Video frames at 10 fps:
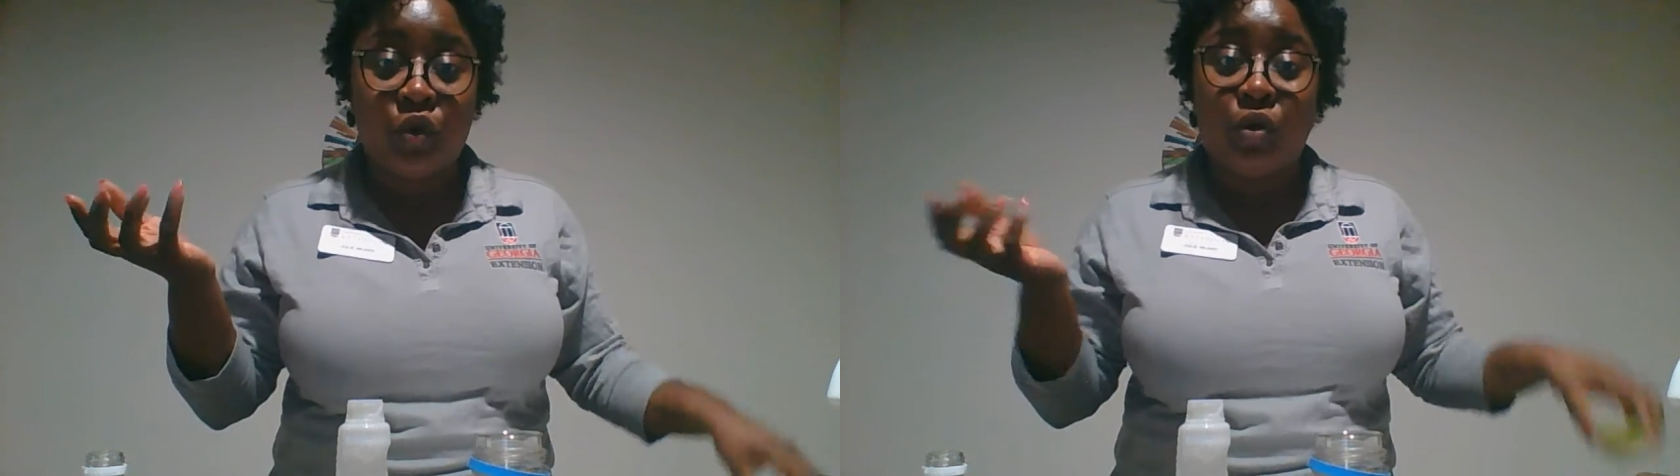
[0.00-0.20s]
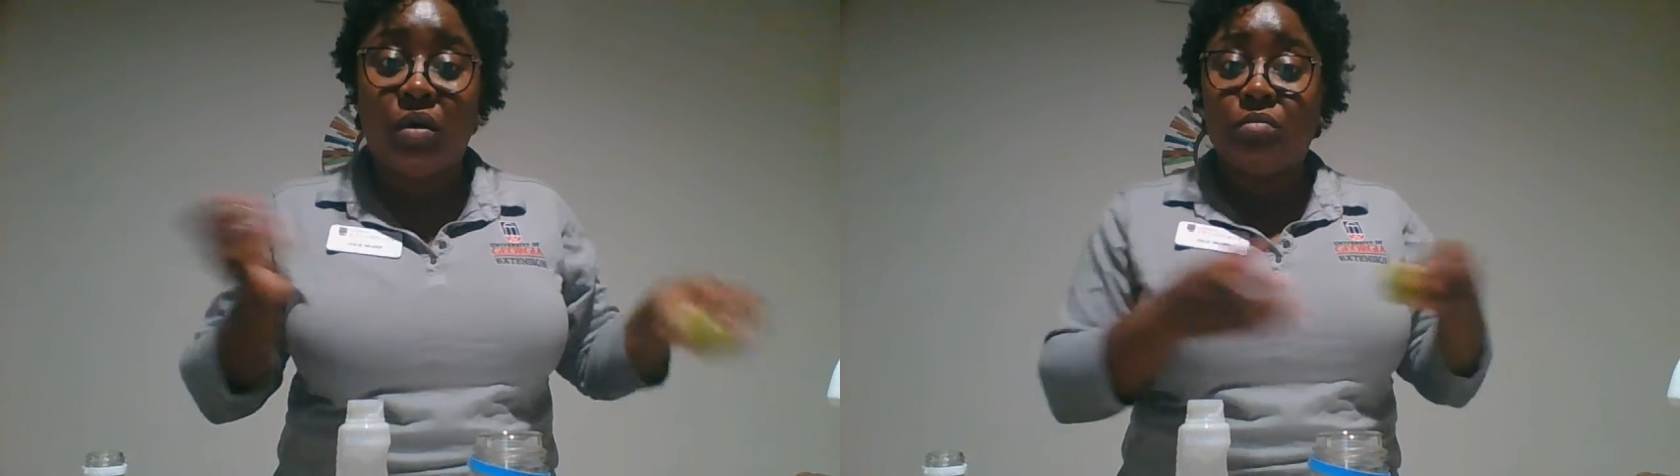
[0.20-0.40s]

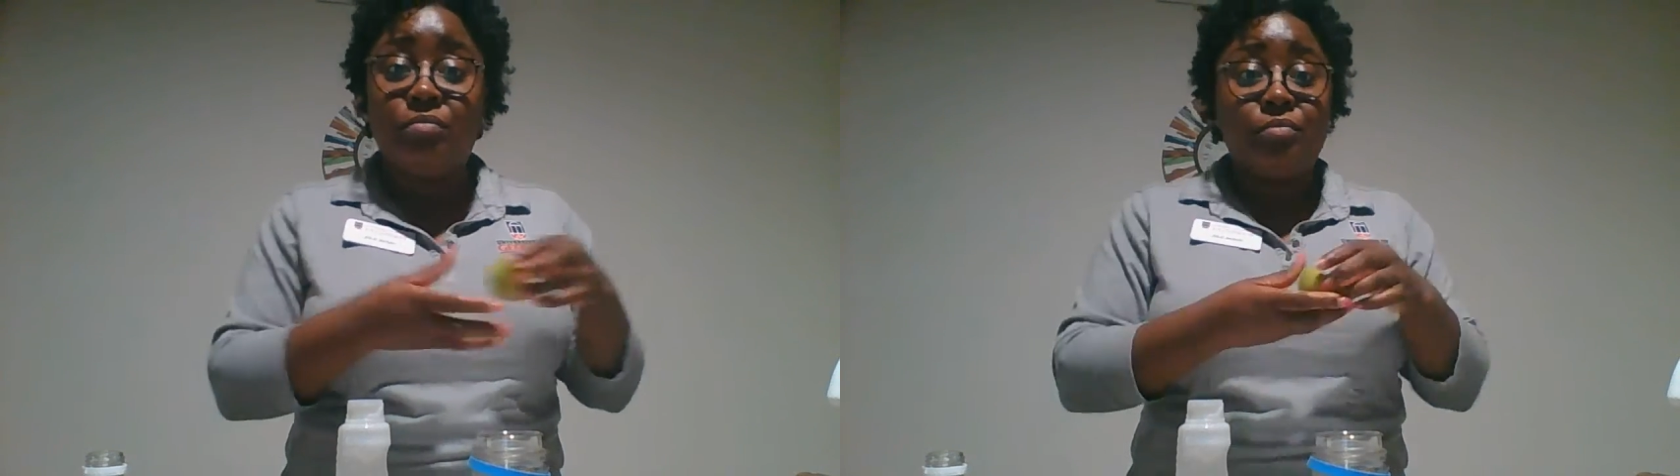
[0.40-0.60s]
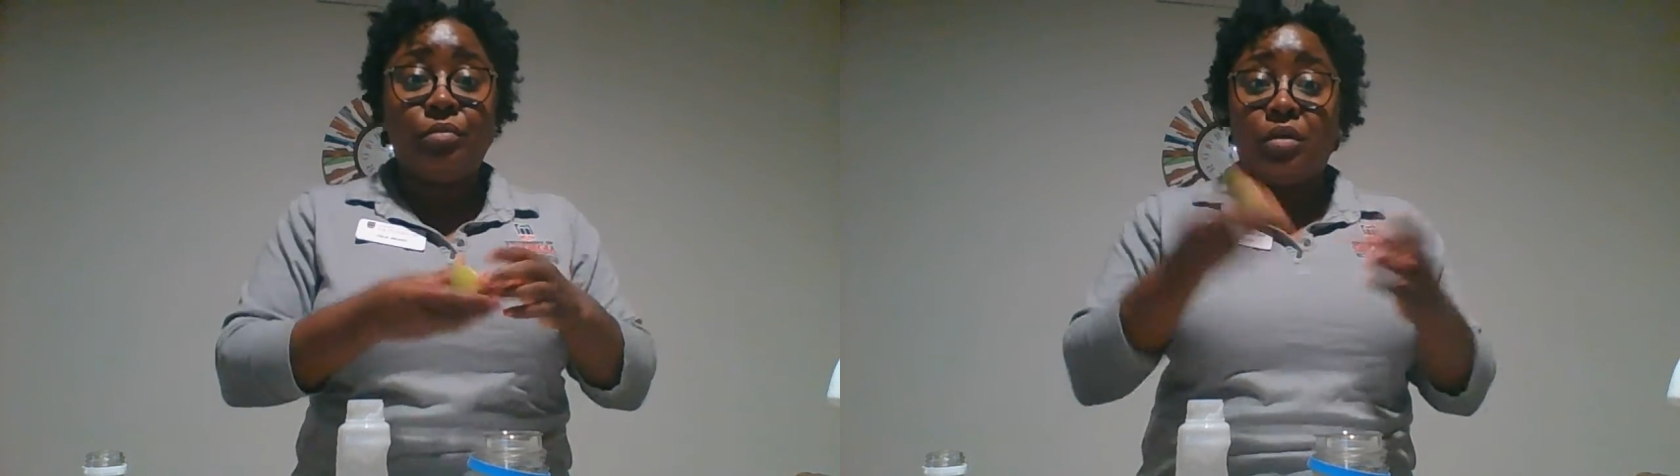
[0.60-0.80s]
oil,
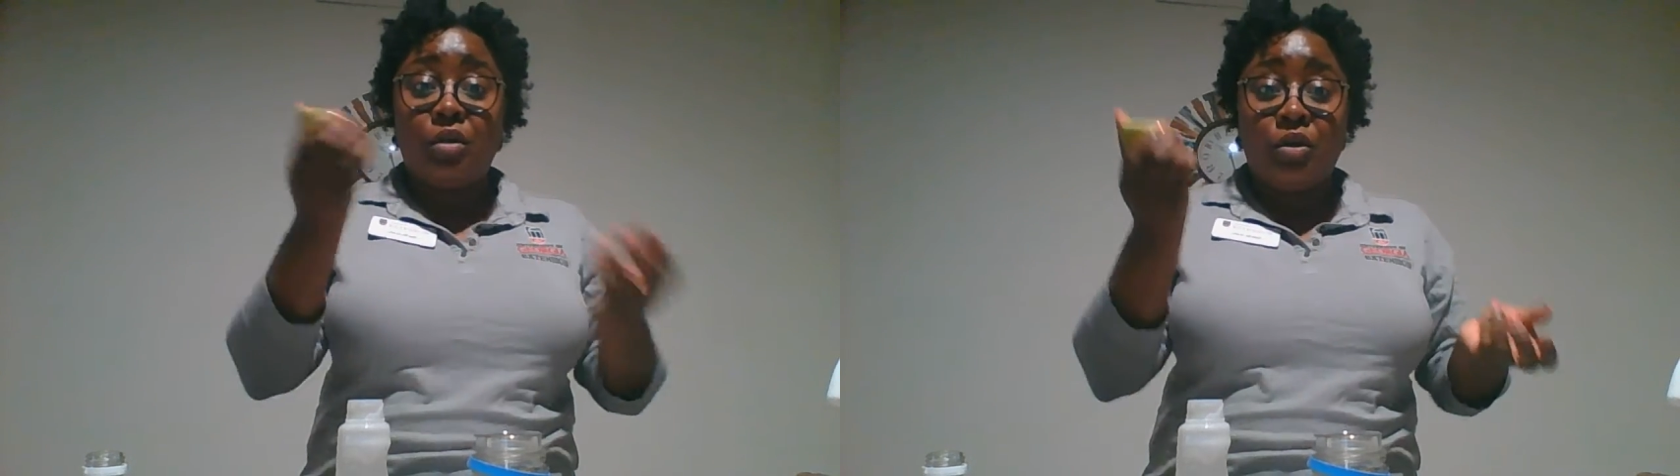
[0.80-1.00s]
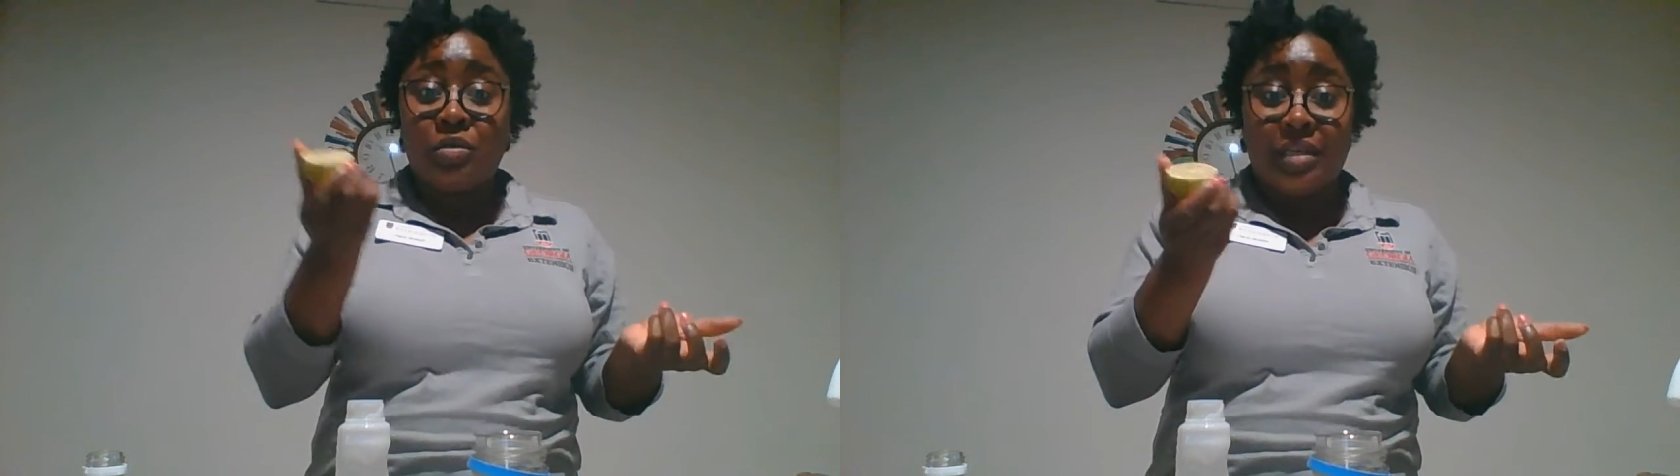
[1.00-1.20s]

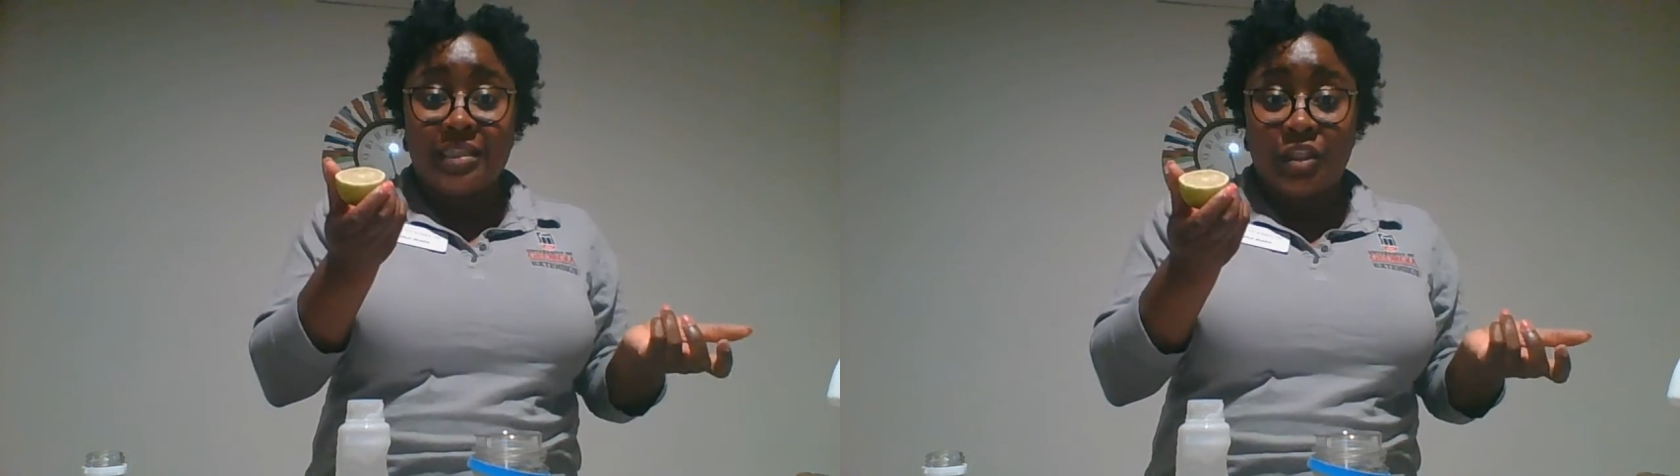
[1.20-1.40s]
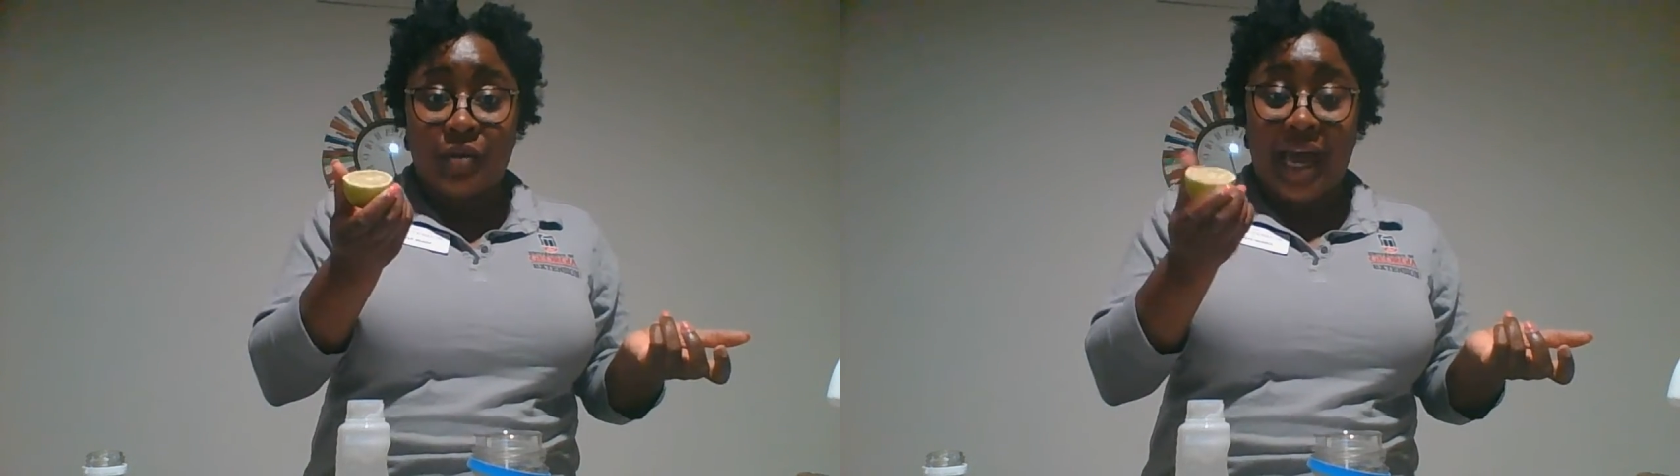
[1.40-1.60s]
use things
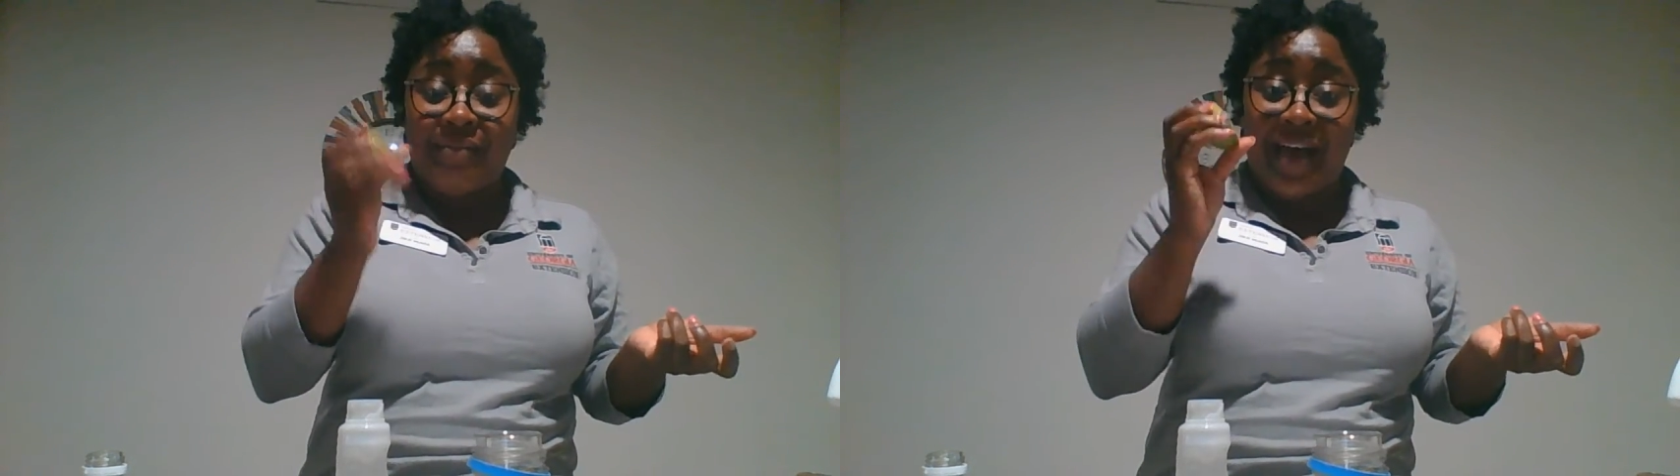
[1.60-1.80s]
that you have.